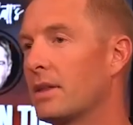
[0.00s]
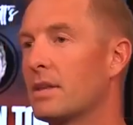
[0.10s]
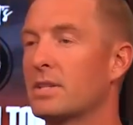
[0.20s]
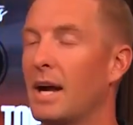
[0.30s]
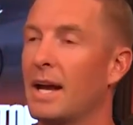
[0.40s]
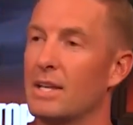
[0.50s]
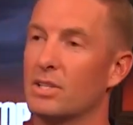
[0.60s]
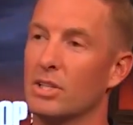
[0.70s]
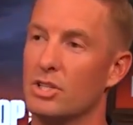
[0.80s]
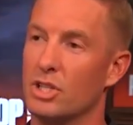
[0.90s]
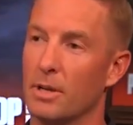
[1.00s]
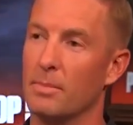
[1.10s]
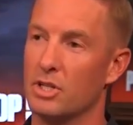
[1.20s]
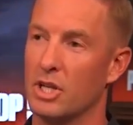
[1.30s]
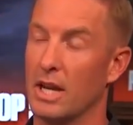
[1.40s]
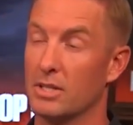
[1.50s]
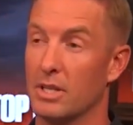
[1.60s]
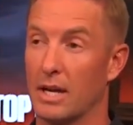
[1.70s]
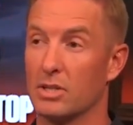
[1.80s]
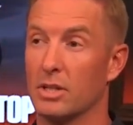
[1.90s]
I think this guy has a legitimate chance
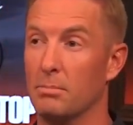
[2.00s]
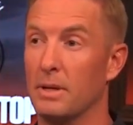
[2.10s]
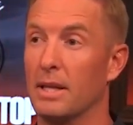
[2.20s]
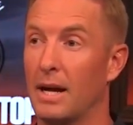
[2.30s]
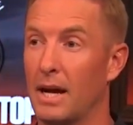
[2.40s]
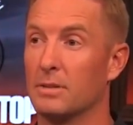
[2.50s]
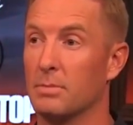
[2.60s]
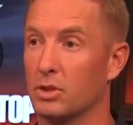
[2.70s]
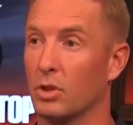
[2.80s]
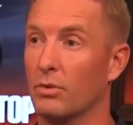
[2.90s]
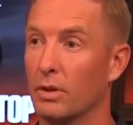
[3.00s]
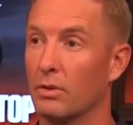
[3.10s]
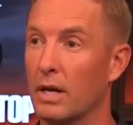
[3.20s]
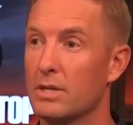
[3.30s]
to actually be in the Heisman Trophy